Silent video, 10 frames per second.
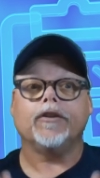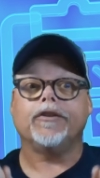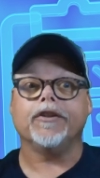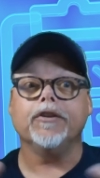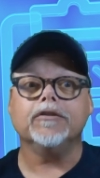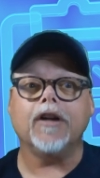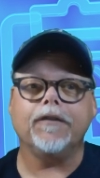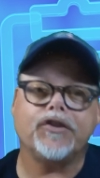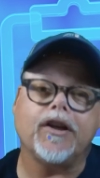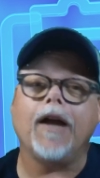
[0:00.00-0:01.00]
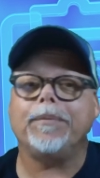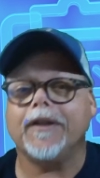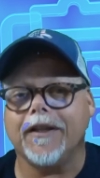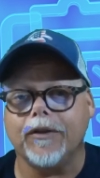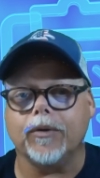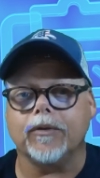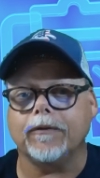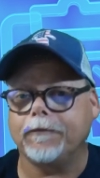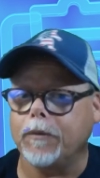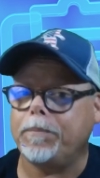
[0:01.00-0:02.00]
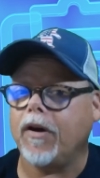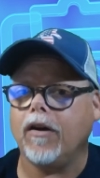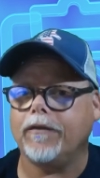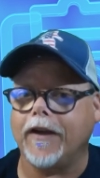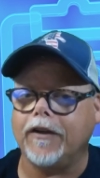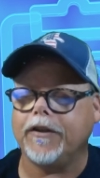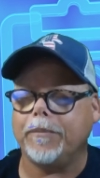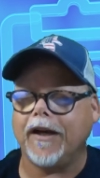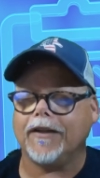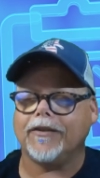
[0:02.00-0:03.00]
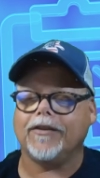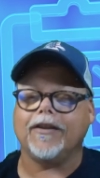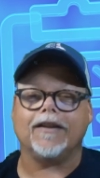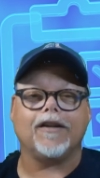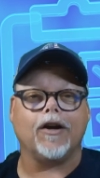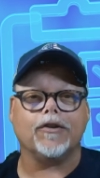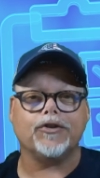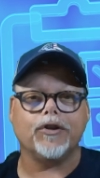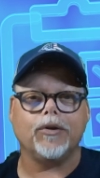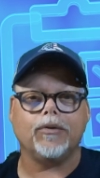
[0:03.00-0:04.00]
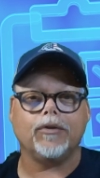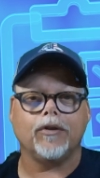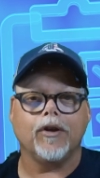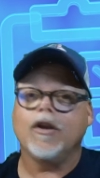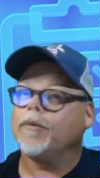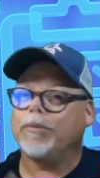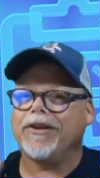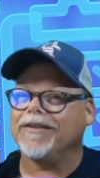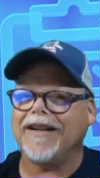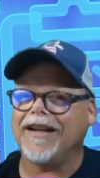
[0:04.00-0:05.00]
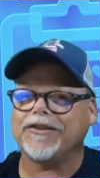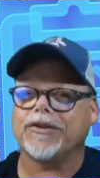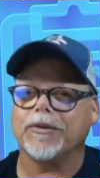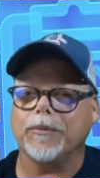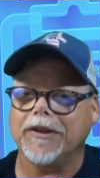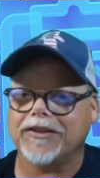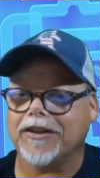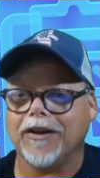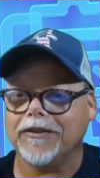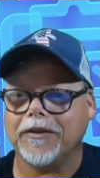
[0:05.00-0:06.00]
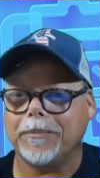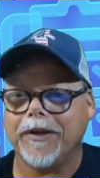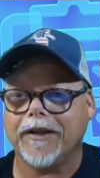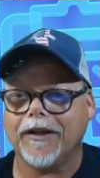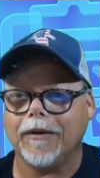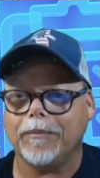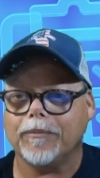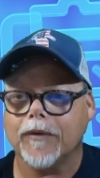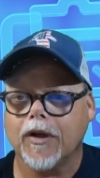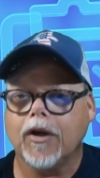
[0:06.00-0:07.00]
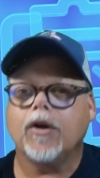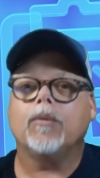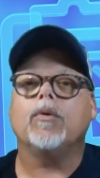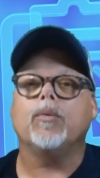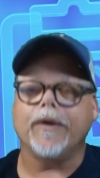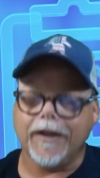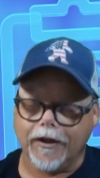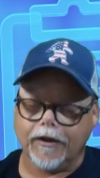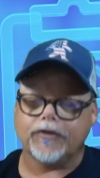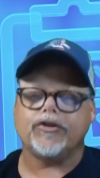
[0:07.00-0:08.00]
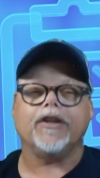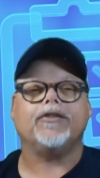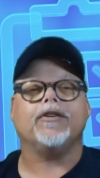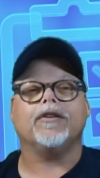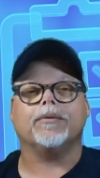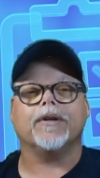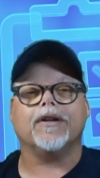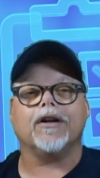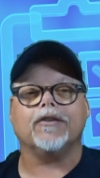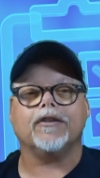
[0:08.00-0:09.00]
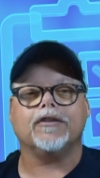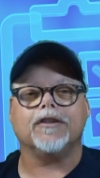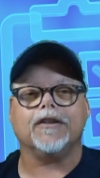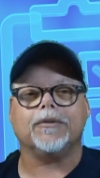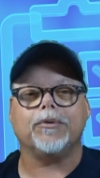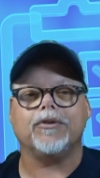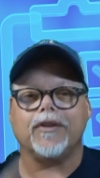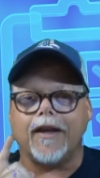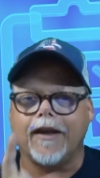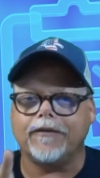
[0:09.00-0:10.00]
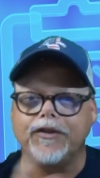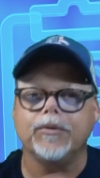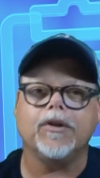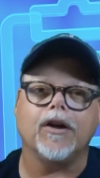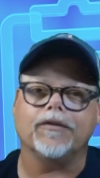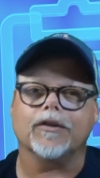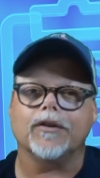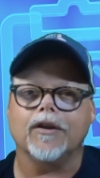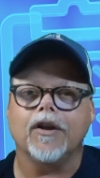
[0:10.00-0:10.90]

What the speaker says: Do you love shopping in those football value boxes at card shows, but you're not sure which cards to pick up? Well, we here at JC3 Cards and Collectibles have you covered